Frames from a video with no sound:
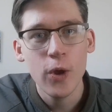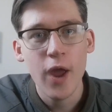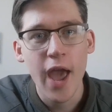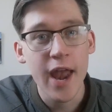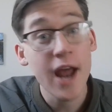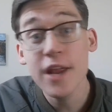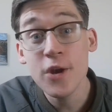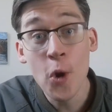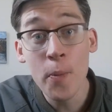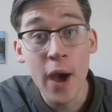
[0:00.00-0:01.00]
And I didn't
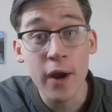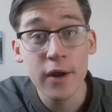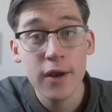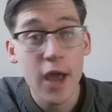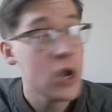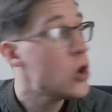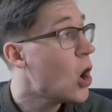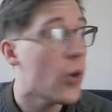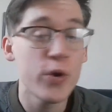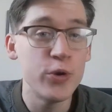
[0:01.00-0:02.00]
know about it. And
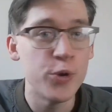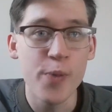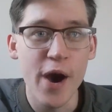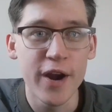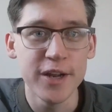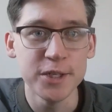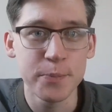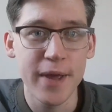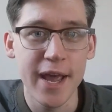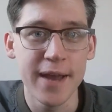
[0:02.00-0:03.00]
no one knew about it in
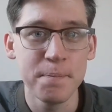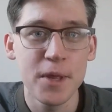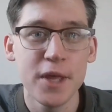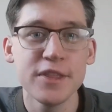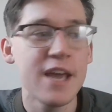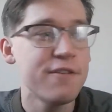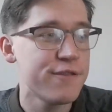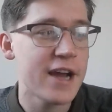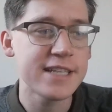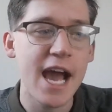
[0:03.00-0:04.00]
Japan. They, in
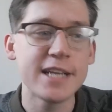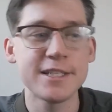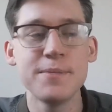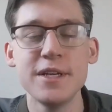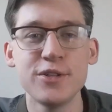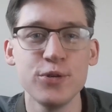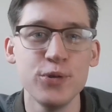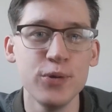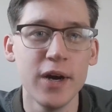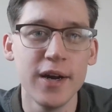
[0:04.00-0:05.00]
fact, asked me to